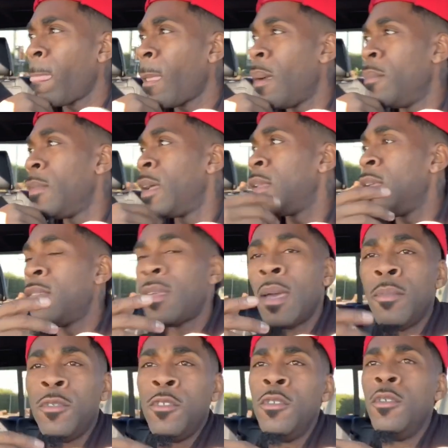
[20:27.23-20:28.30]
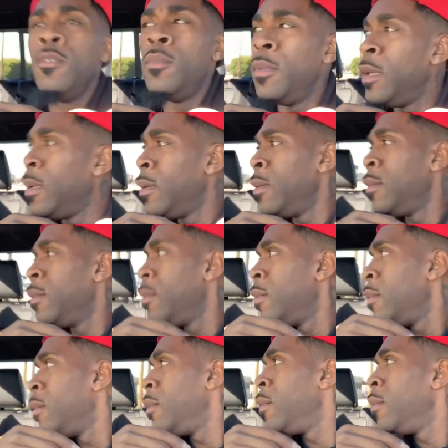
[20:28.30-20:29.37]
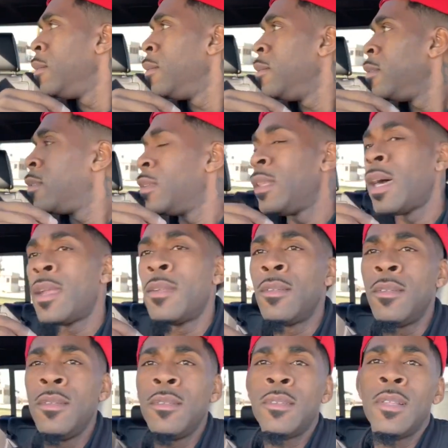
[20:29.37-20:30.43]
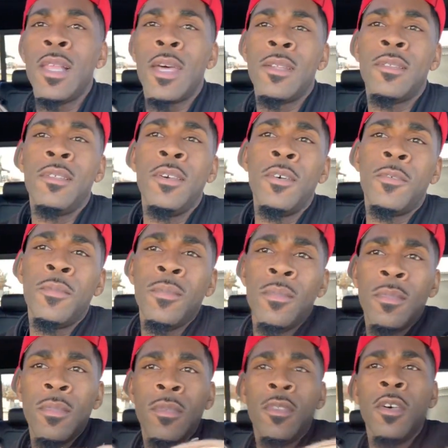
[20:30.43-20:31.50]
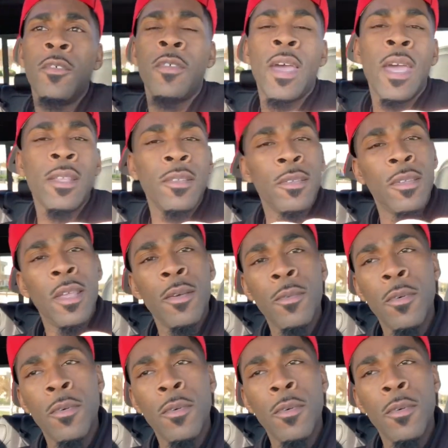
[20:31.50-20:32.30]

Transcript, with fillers: I'm not that type of dude, man. It's a lot of it's a lot of tough tough actors that